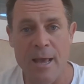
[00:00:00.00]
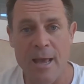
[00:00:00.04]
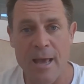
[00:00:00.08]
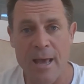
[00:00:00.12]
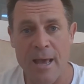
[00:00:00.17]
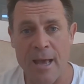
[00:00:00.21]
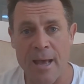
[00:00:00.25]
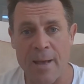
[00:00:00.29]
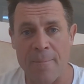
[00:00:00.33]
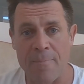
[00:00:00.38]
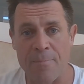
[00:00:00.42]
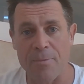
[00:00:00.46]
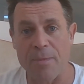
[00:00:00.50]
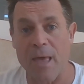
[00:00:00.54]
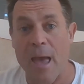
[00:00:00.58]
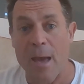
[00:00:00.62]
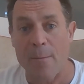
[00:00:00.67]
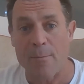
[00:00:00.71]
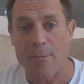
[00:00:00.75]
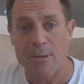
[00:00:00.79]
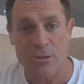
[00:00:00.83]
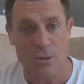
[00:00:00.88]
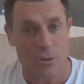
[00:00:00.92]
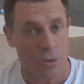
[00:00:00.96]
The
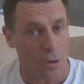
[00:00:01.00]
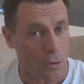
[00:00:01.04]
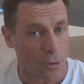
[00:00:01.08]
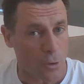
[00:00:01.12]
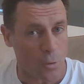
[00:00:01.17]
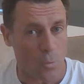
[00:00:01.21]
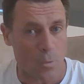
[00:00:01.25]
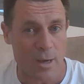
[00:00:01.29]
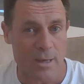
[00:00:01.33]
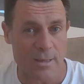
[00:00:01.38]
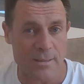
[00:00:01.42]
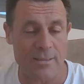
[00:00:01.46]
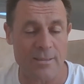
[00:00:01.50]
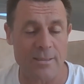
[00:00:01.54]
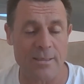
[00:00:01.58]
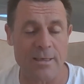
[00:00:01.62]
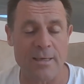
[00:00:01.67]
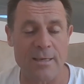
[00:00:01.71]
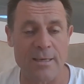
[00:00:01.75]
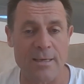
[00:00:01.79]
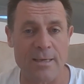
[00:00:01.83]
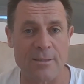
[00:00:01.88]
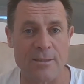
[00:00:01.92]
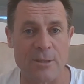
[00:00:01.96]
hammer is not always
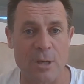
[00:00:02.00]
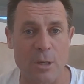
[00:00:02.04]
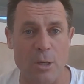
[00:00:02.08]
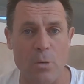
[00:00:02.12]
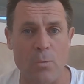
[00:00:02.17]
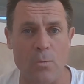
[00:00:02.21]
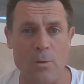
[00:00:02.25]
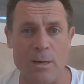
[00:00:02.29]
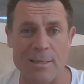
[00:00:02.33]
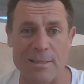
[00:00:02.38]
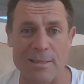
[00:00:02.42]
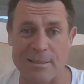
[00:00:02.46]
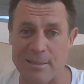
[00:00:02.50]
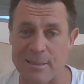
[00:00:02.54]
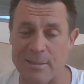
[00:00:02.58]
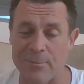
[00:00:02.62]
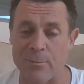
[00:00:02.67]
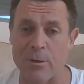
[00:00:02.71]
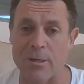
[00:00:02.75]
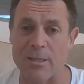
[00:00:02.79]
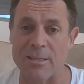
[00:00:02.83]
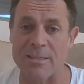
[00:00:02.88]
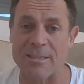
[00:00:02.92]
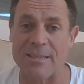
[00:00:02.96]

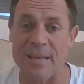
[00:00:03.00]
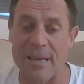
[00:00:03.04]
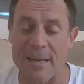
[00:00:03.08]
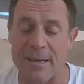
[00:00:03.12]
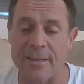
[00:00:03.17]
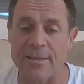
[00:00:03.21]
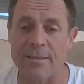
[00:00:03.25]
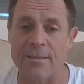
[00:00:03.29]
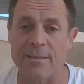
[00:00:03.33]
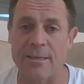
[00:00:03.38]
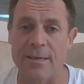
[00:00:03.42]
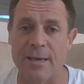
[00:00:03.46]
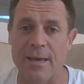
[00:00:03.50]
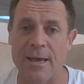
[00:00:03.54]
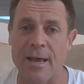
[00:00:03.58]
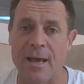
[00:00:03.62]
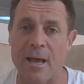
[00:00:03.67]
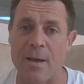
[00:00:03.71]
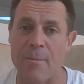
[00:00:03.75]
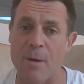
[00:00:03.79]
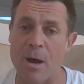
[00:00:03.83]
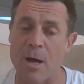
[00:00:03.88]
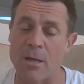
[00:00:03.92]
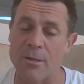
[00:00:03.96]
what is needed.
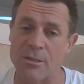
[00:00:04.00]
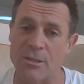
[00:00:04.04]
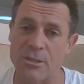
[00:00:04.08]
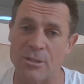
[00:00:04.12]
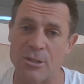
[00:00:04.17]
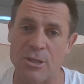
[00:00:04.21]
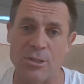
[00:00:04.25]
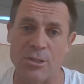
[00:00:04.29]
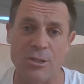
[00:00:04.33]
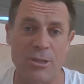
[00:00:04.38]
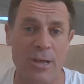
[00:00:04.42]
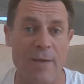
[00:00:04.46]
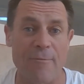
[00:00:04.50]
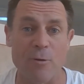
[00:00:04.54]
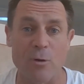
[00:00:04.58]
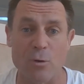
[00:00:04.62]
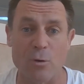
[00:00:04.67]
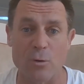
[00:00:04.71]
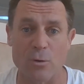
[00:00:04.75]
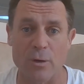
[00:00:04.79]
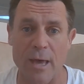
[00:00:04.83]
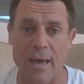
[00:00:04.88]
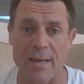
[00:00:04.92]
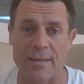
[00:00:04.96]
I'd suggest you have a
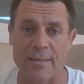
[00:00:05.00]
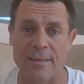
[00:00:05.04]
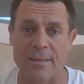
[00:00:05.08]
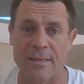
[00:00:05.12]
look at